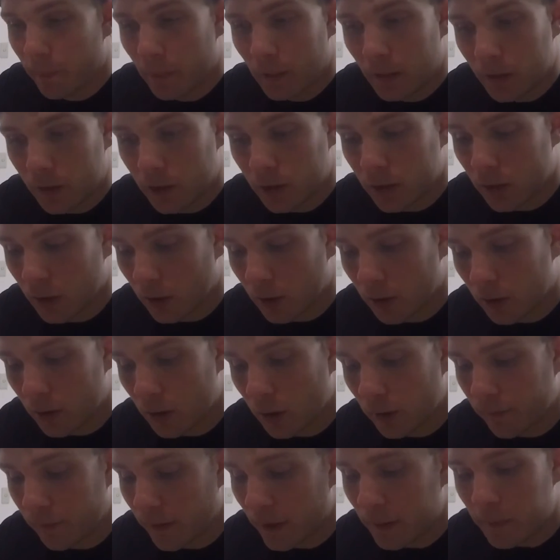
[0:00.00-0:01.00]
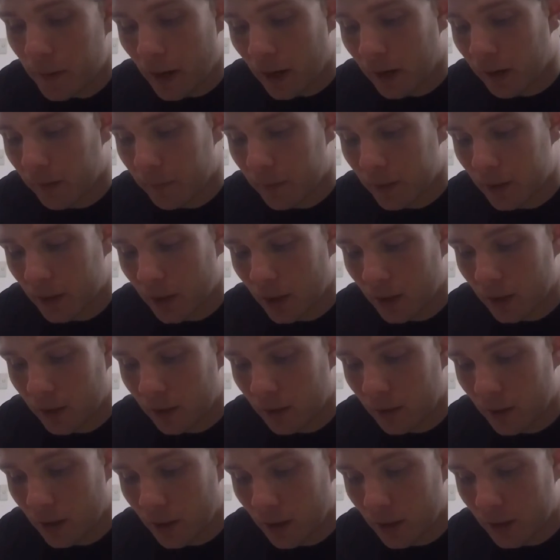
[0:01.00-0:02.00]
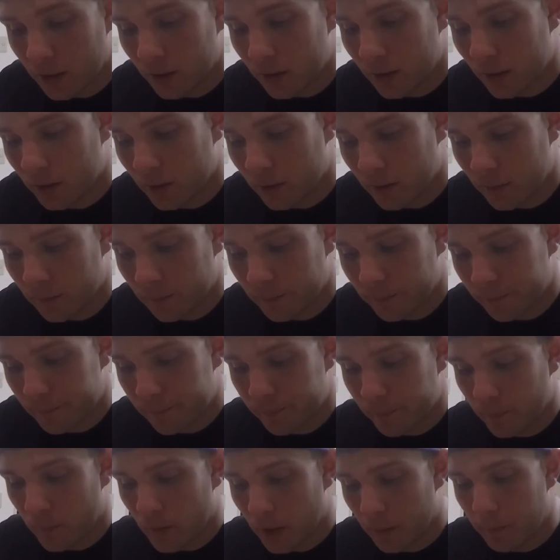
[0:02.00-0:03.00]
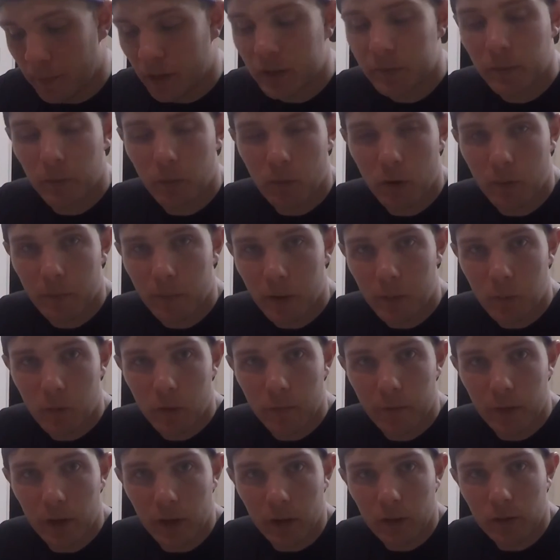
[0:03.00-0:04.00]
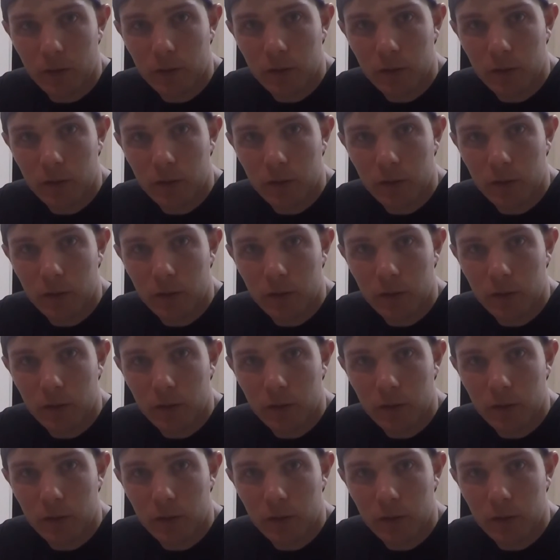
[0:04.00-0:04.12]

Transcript: just the good feedback I've been getting, and it makes me want to make more videos.